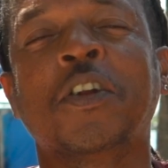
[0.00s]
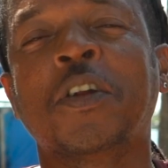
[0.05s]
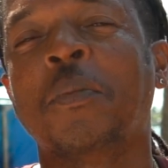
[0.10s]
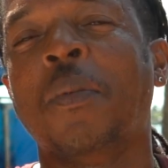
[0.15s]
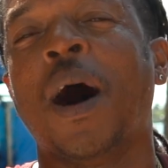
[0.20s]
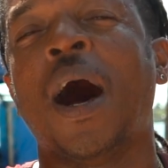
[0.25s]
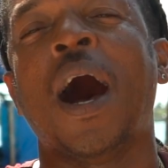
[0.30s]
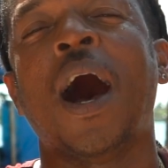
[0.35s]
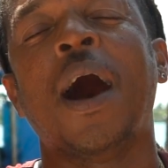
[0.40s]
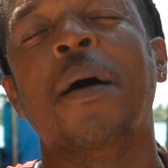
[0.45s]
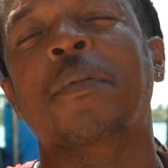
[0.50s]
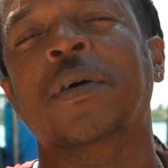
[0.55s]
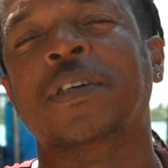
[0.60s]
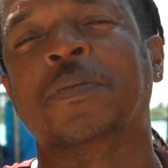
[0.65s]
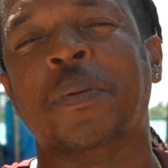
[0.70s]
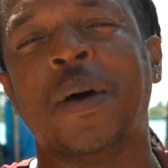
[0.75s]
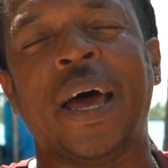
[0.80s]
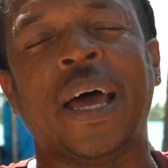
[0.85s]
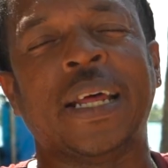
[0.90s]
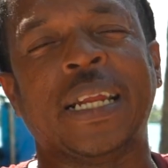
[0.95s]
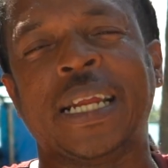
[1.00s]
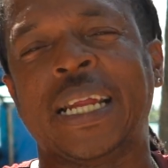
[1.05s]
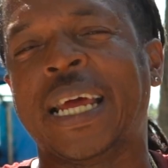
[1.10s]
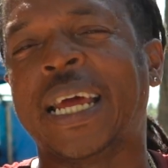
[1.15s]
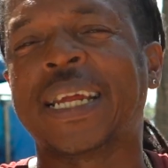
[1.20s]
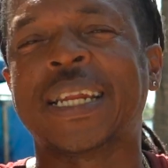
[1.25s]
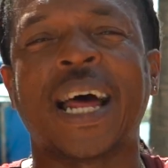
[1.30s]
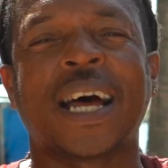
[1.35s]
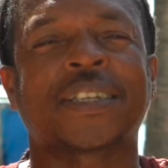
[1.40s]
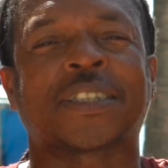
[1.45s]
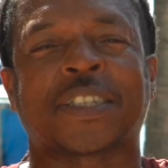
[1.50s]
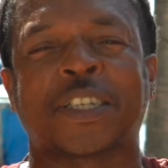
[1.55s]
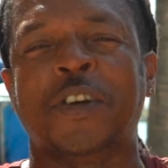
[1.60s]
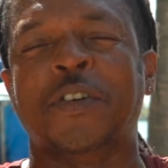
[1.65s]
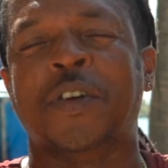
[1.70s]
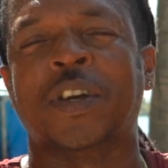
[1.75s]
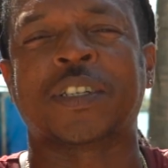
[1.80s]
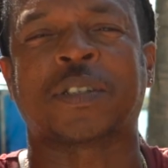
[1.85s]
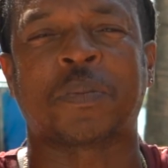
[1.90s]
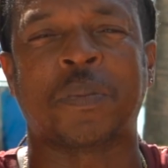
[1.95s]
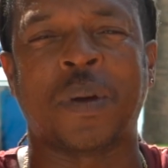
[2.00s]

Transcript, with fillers: in the Bahamas, man. It ain't that serious,